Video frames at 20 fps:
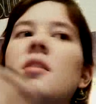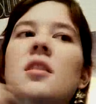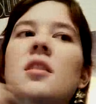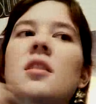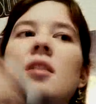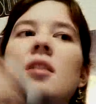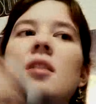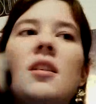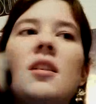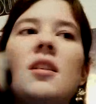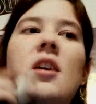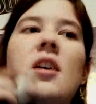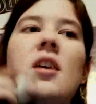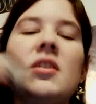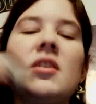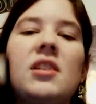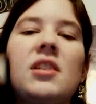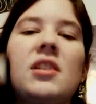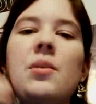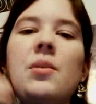And I always
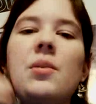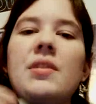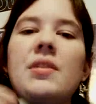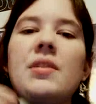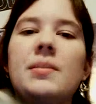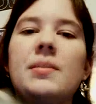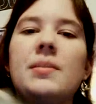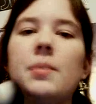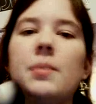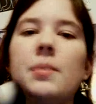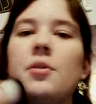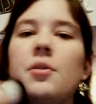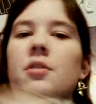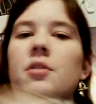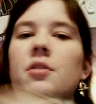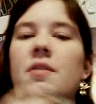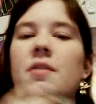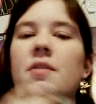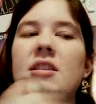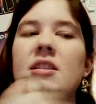carry one of these in my purse
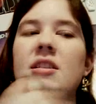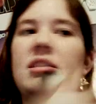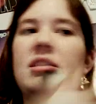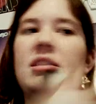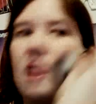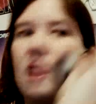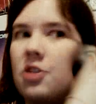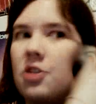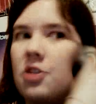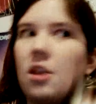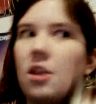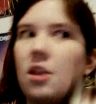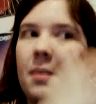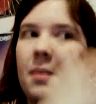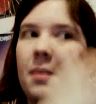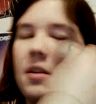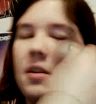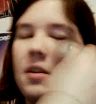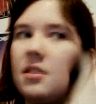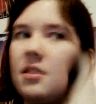if I need to touch up
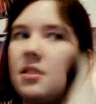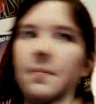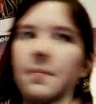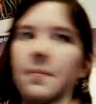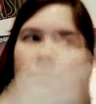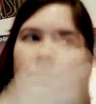on it.